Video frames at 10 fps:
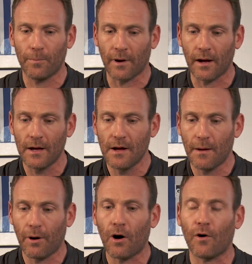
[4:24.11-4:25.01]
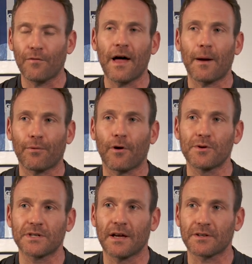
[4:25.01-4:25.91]
But part of that
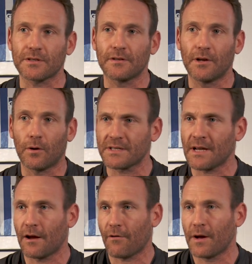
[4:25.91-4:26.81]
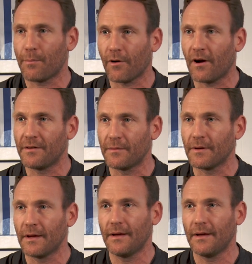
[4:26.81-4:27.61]
process, you know, I take great pride in